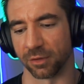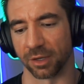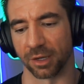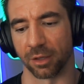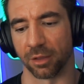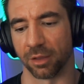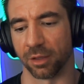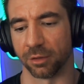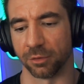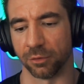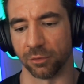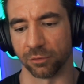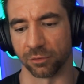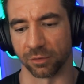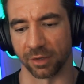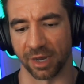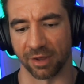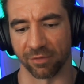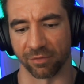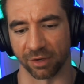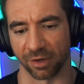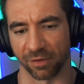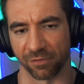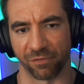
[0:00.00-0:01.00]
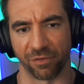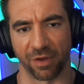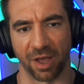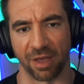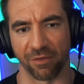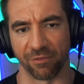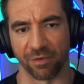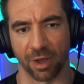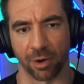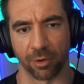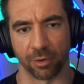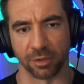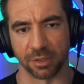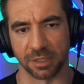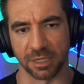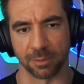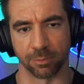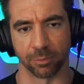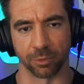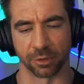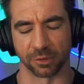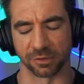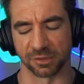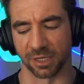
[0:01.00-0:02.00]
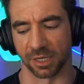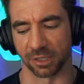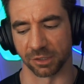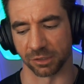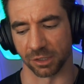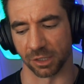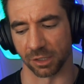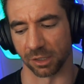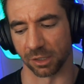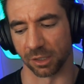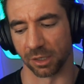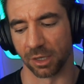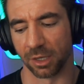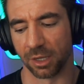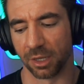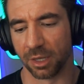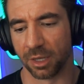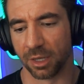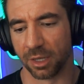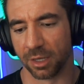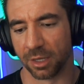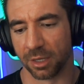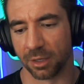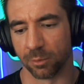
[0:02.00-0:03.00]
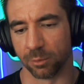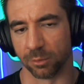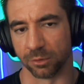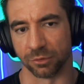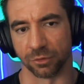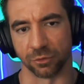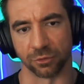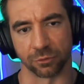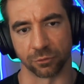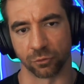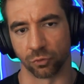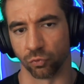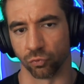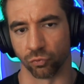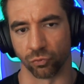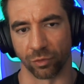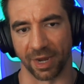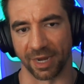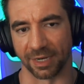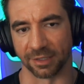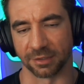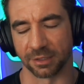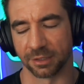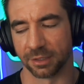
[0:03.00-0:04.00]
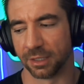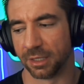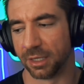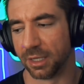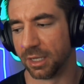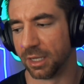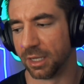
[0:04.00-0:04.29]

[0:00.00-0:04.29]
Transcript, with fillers: Like I'll usually have like a five hour deep work session, which is great.